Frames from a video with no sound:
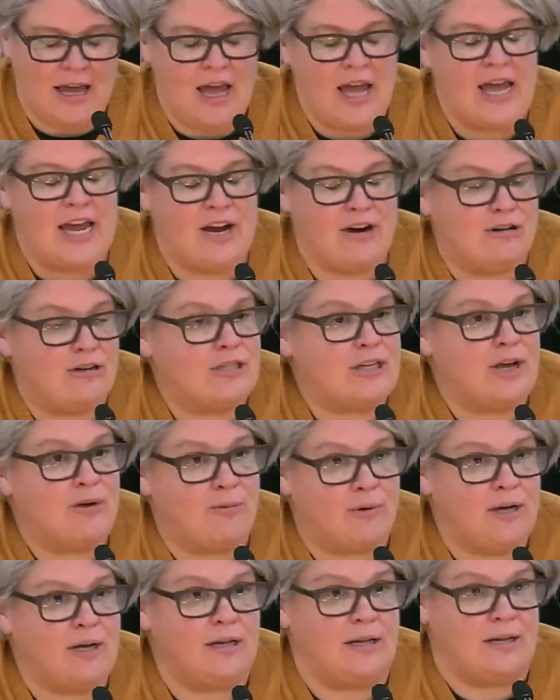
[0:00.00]
Here is a
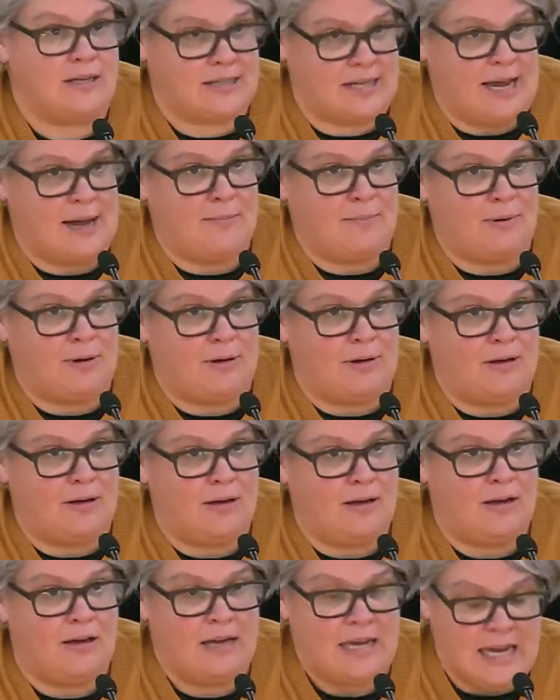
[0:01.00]
real example
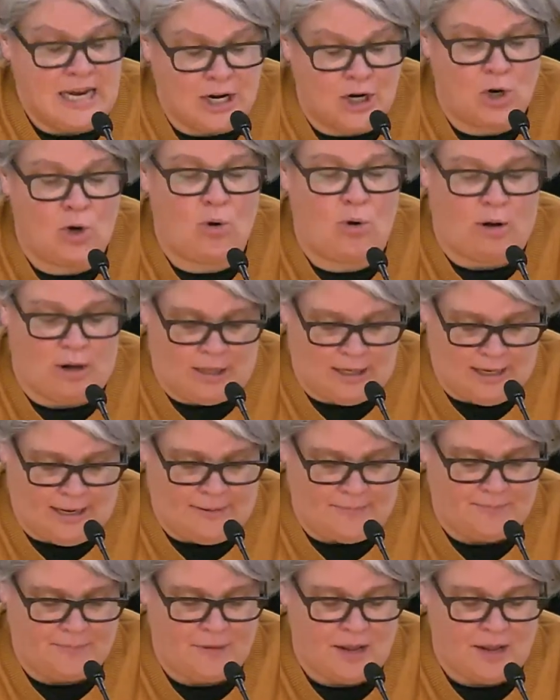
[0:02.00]
in QALY,